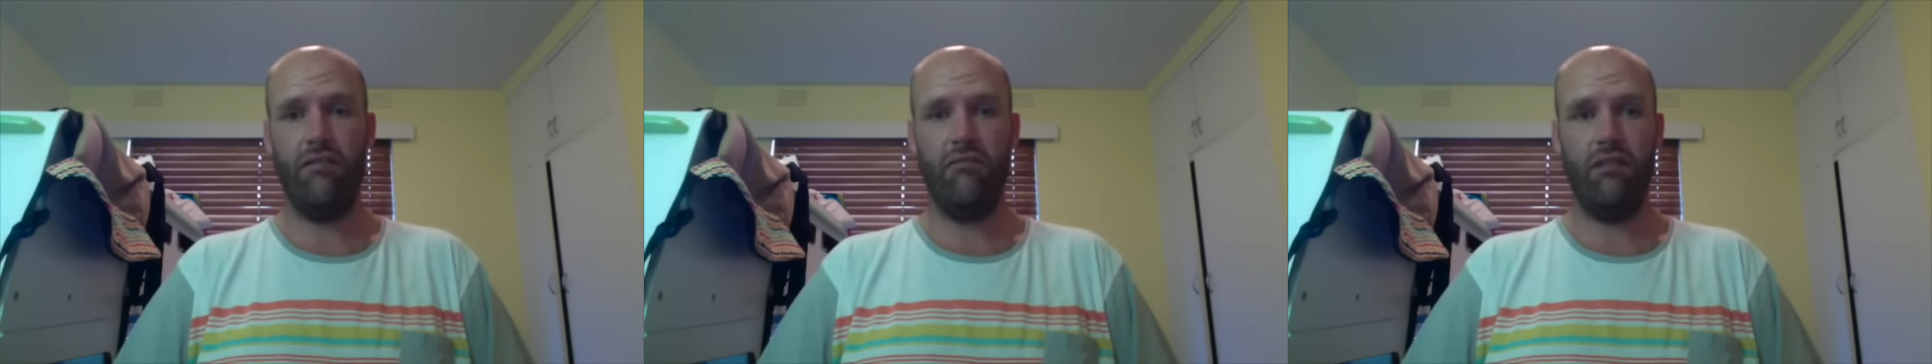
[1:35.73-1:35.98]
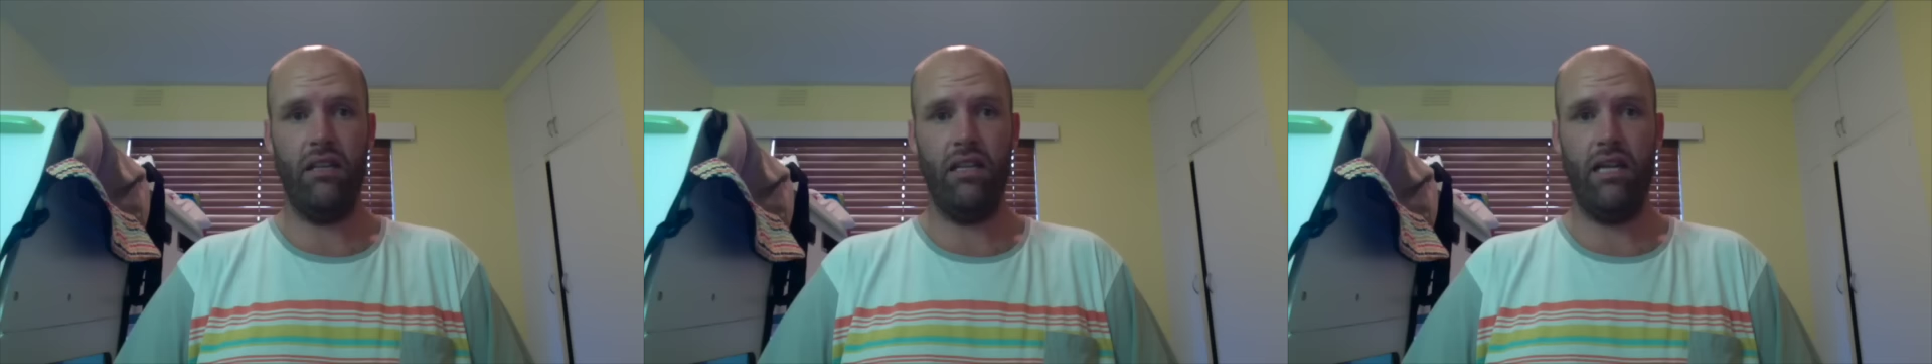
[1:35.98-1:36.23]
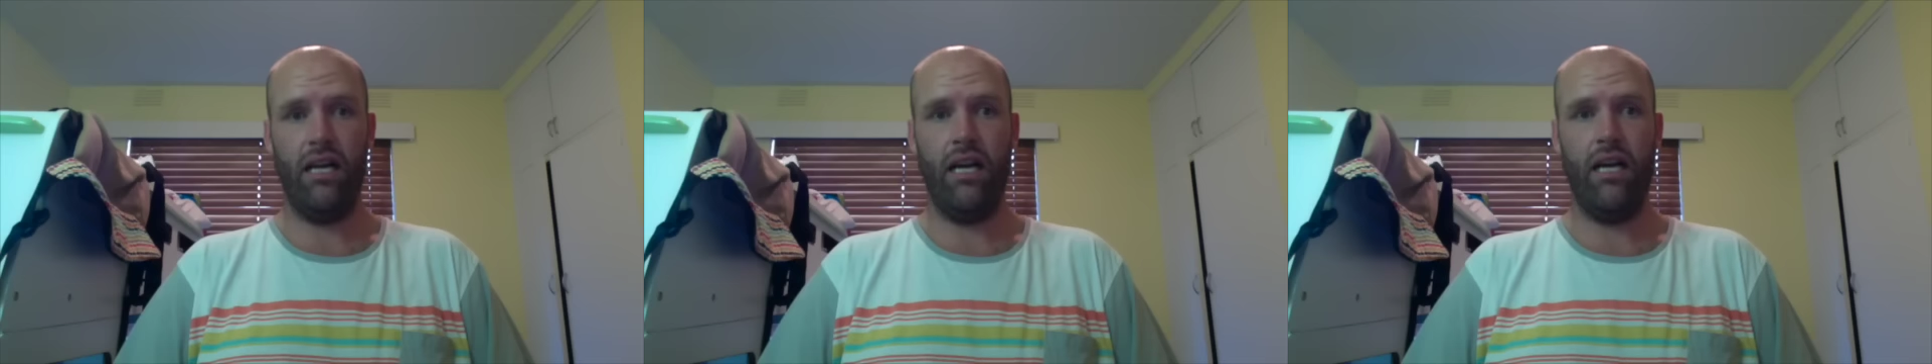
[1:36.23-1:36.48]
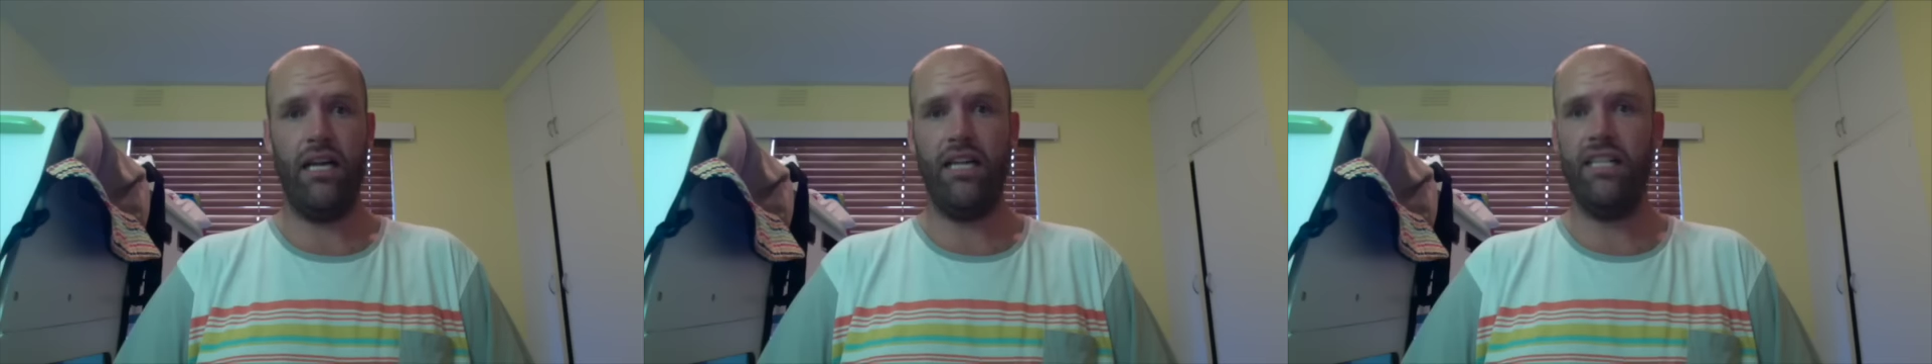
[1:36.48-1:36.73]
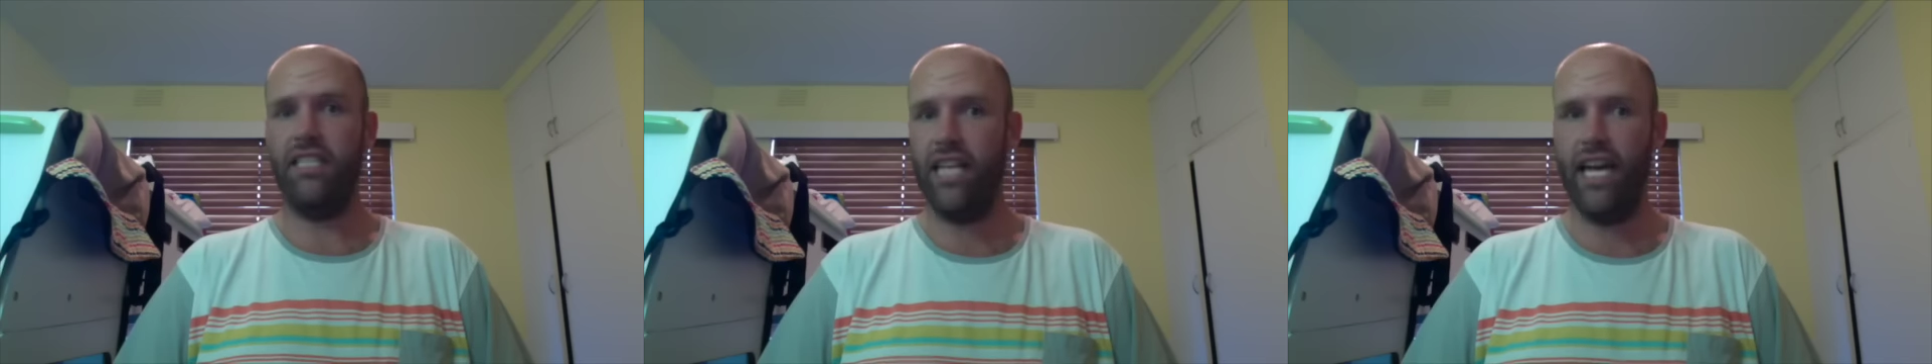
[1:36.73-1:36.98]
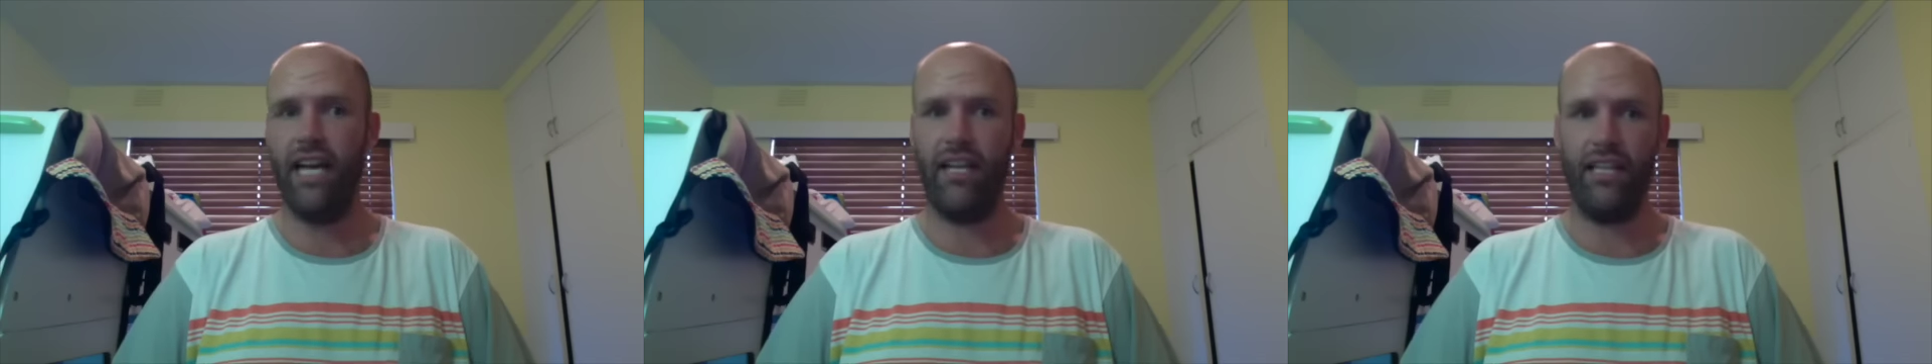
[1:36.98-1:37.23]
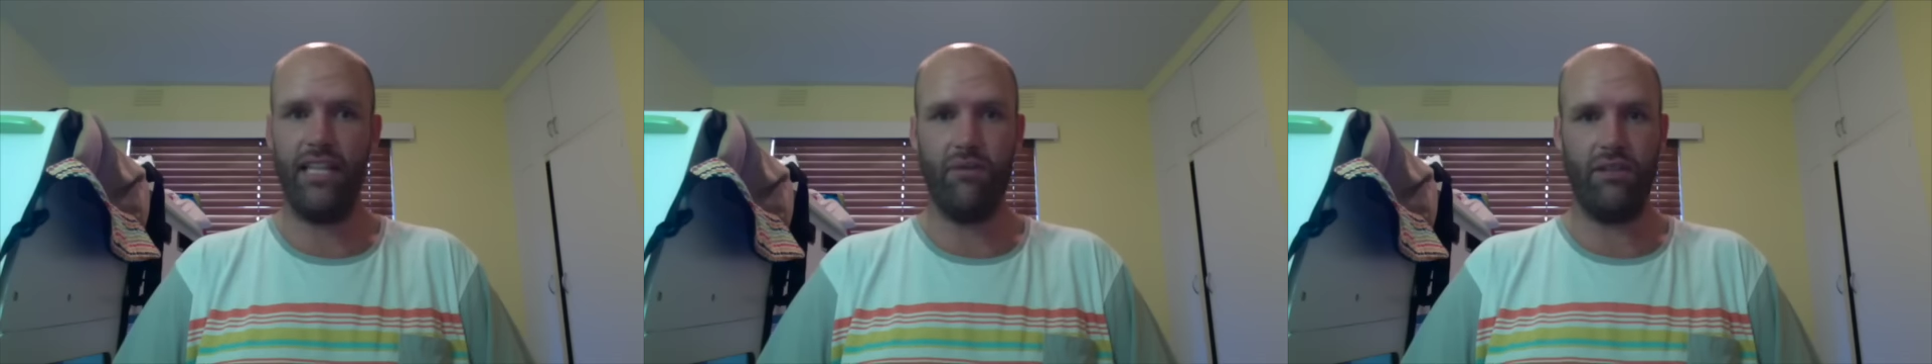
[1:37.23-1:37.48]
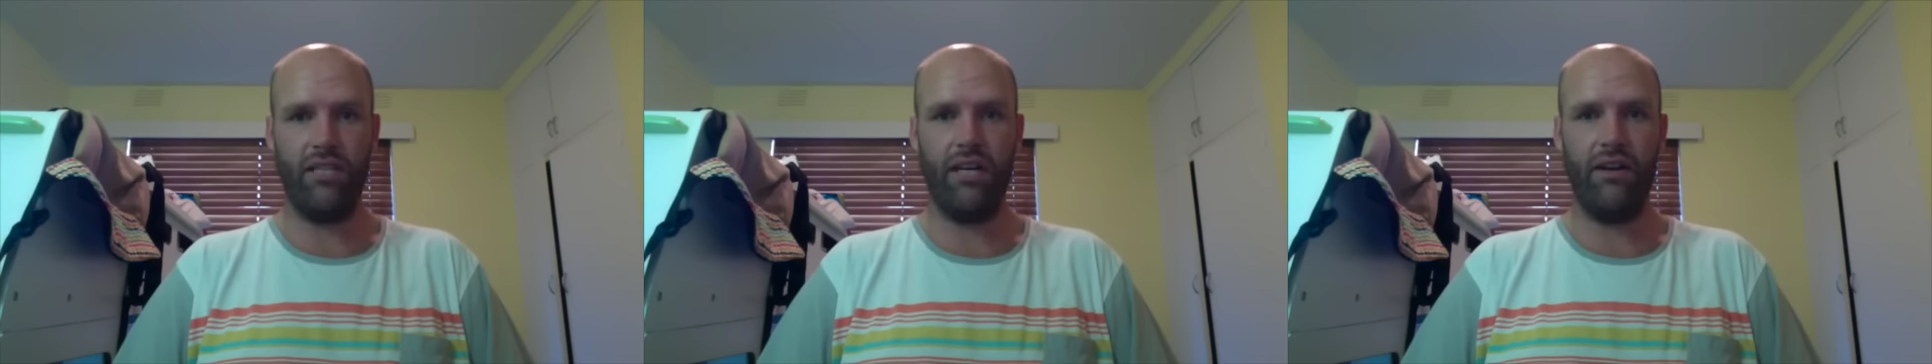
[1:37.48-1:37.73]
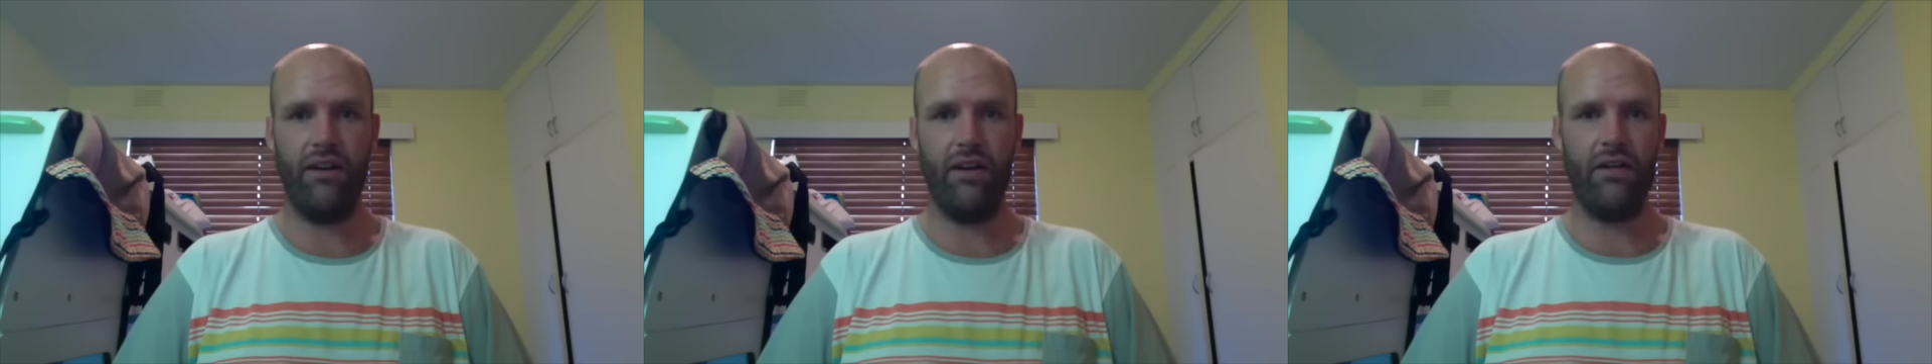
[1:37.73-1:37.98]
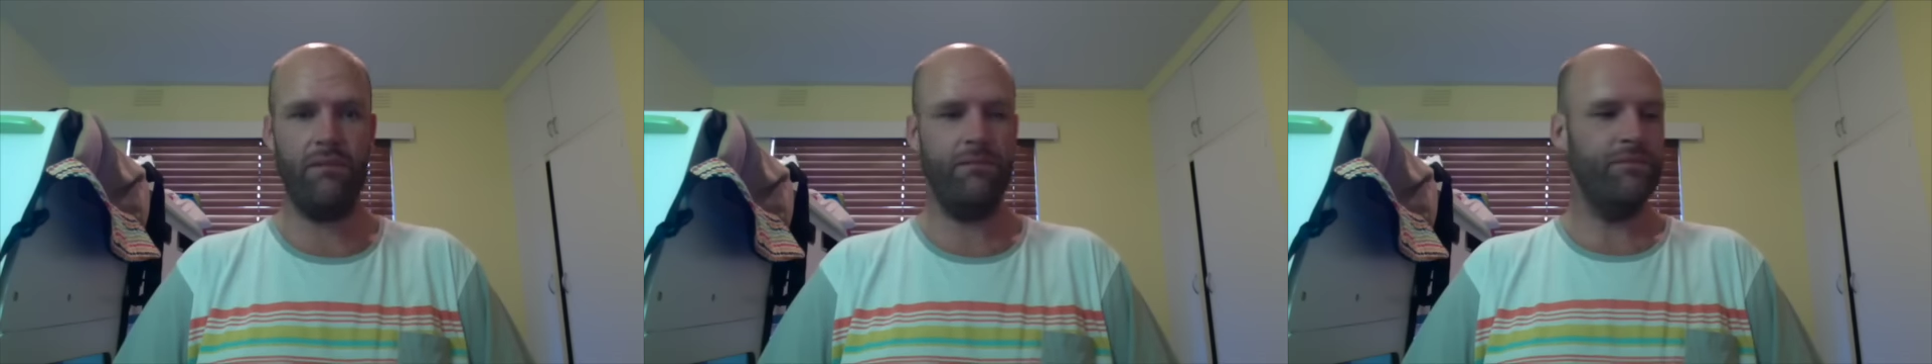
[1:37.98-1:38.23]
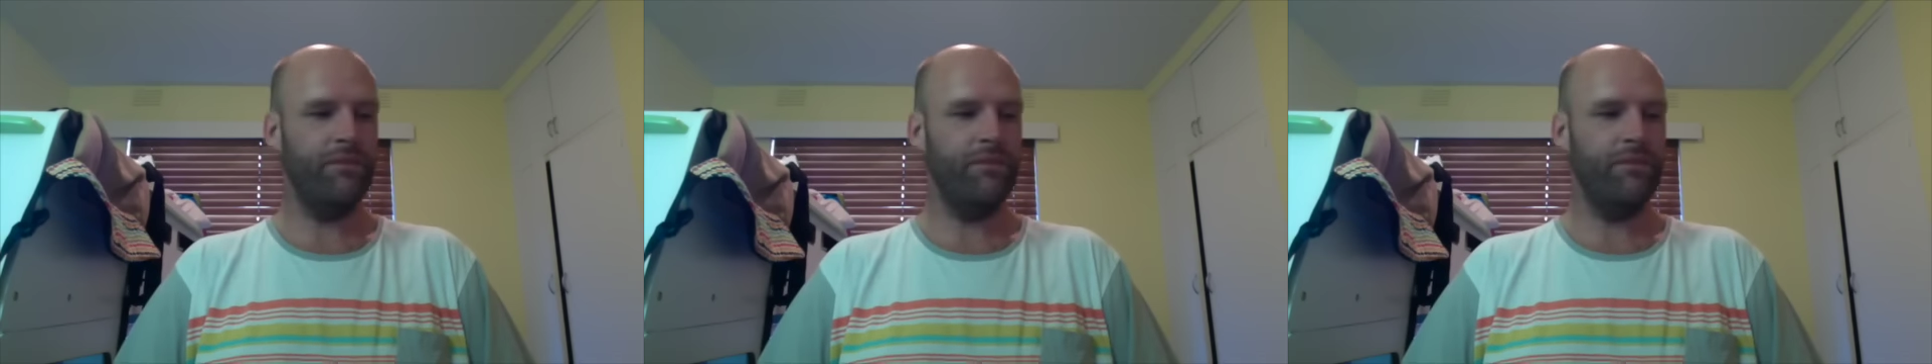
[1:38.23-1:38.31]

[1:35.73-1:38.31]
and understand at least what's going on.